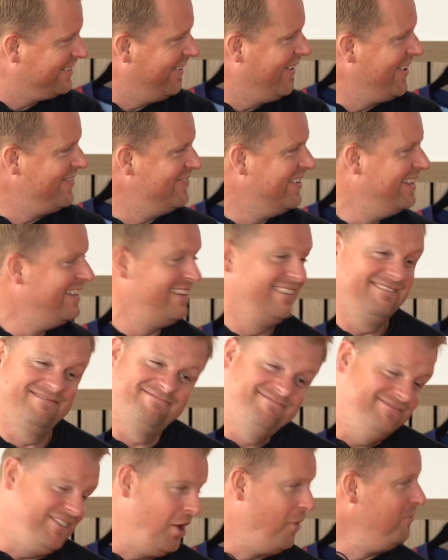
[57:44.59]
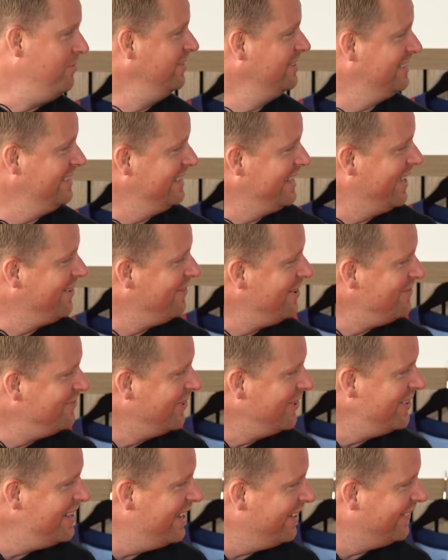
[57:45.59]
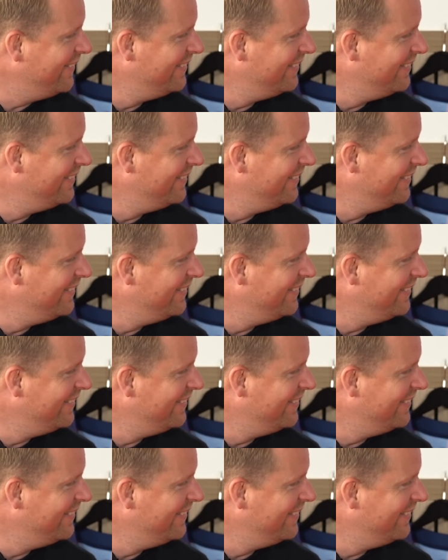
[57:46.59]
time. Obviously, they win 1-0.